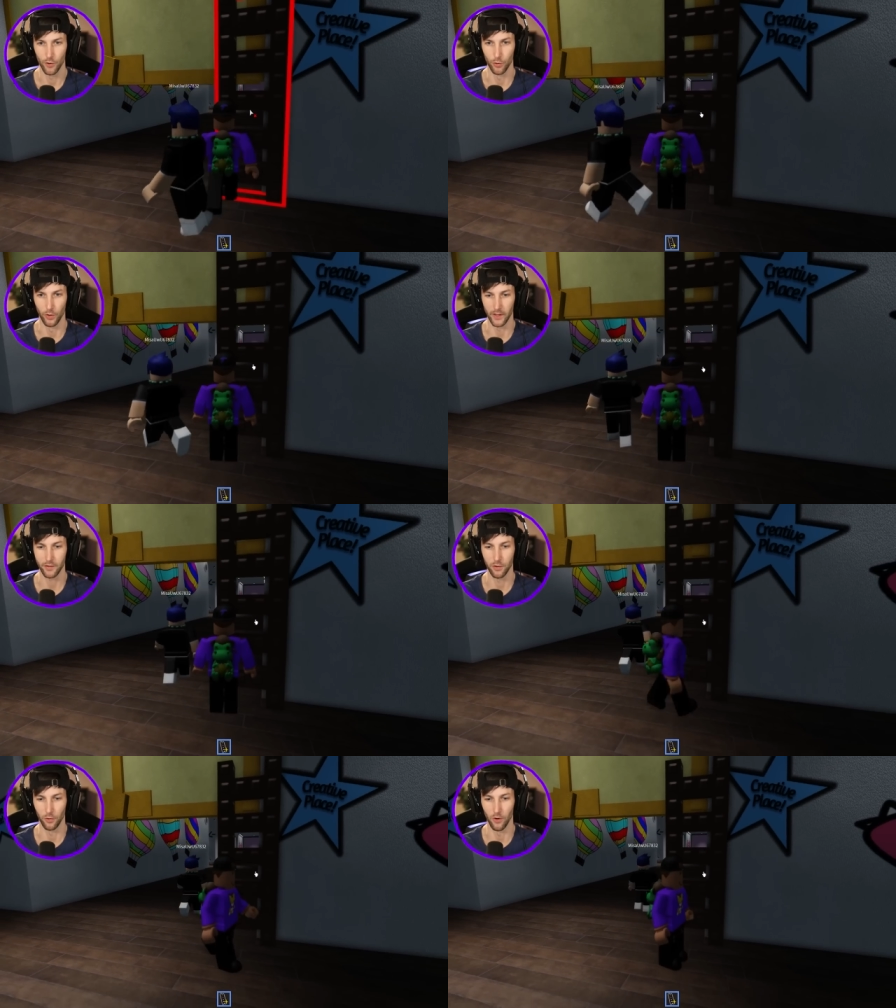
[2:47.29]
Ooh,
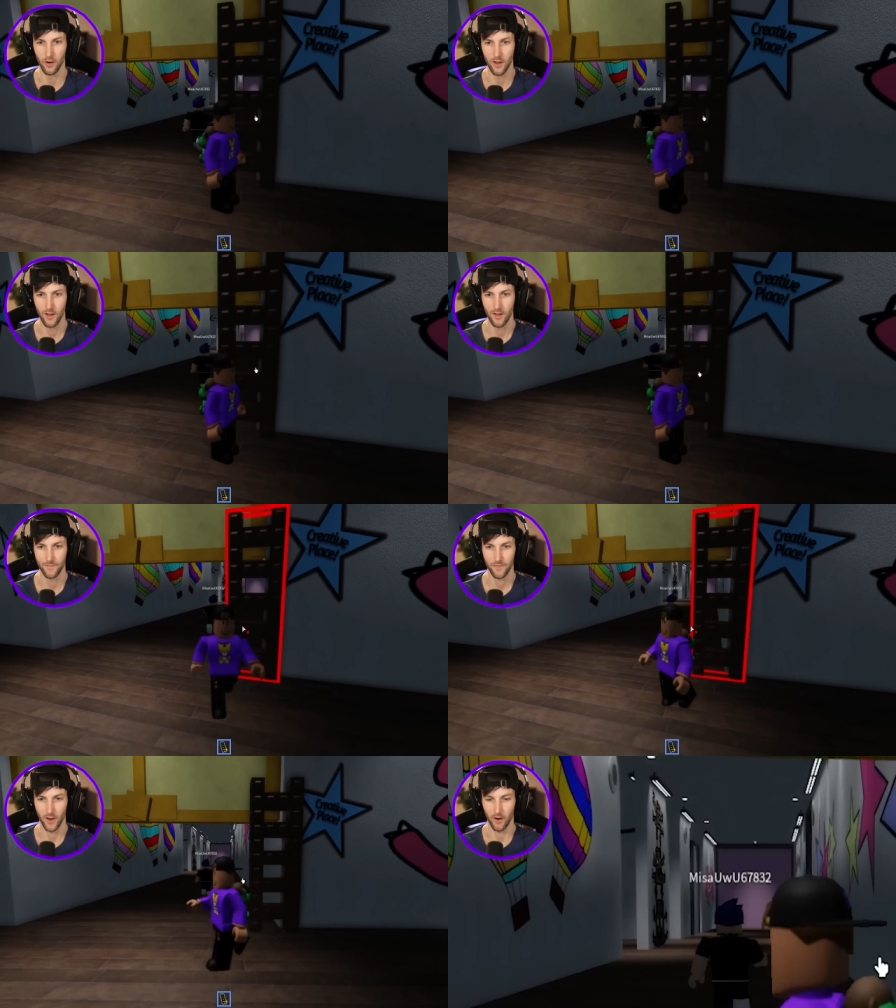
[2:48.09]
that's cool.
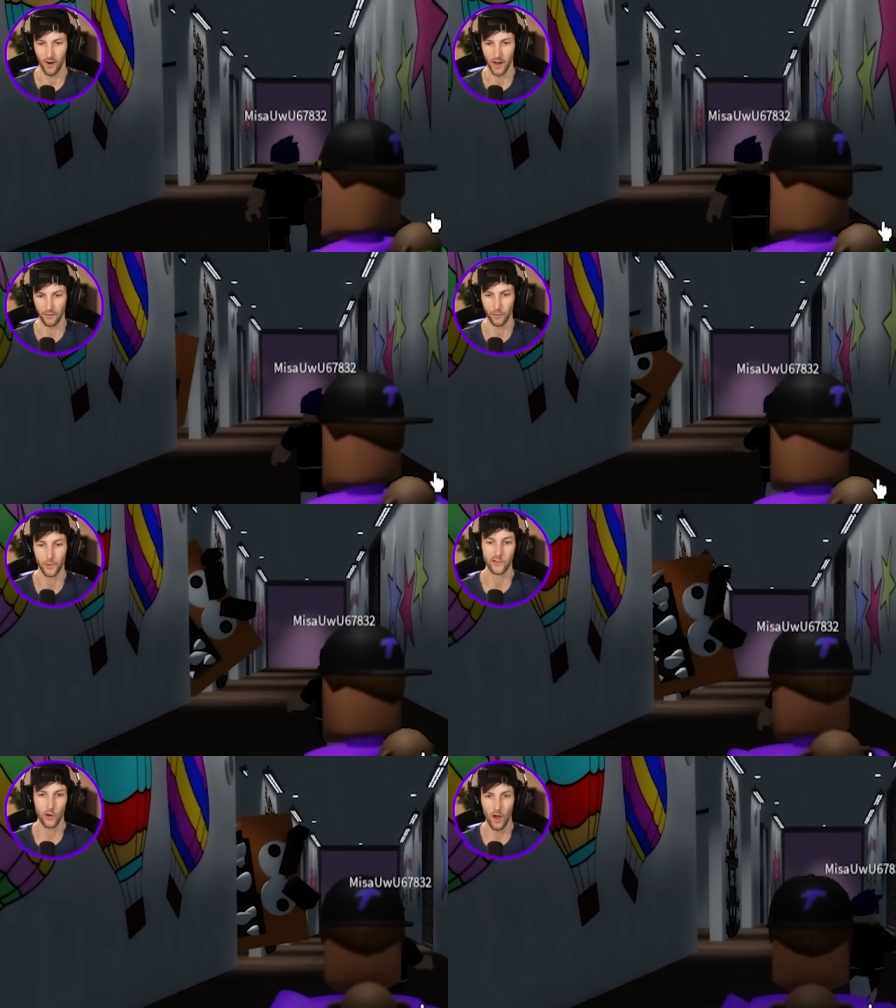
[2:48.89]
All right, so
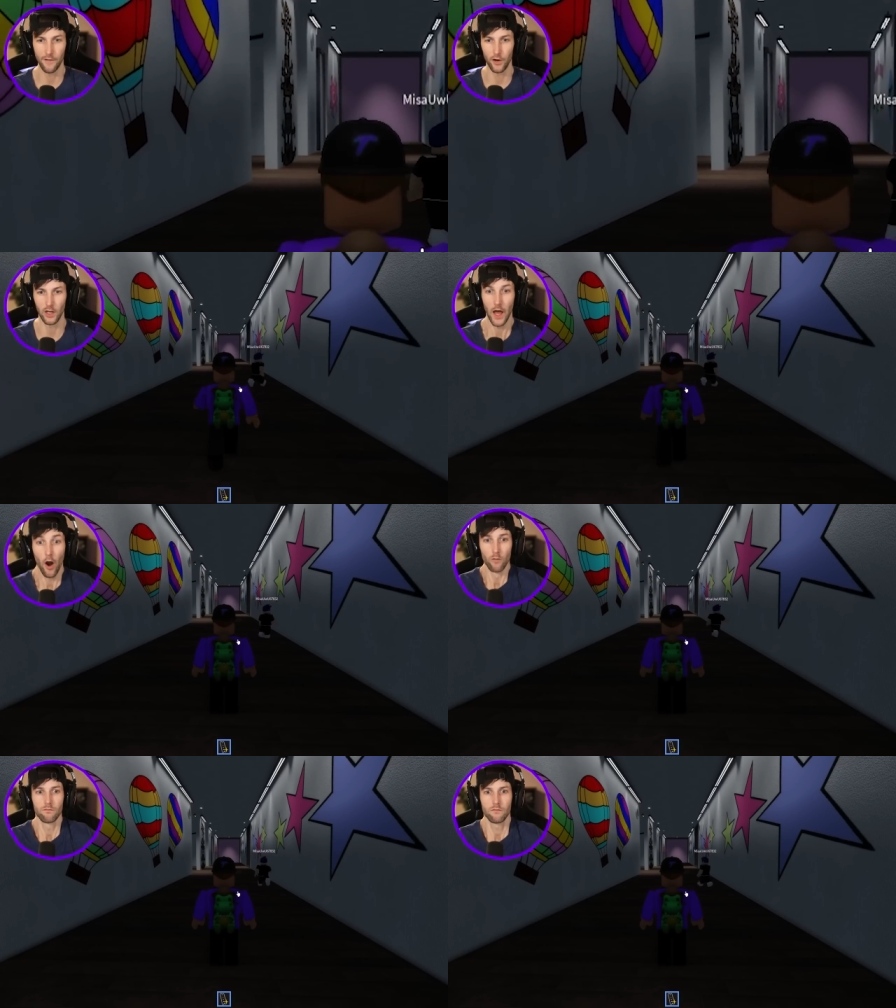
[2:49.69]
we still have our
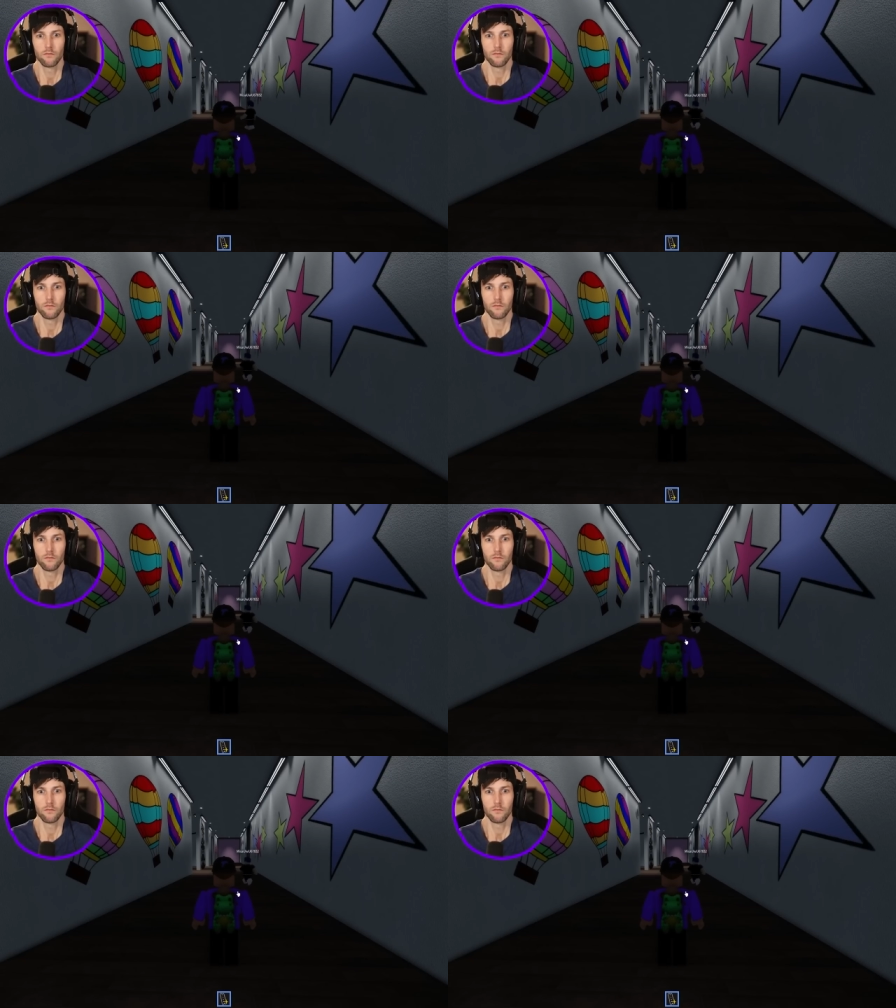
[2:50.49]
ladder.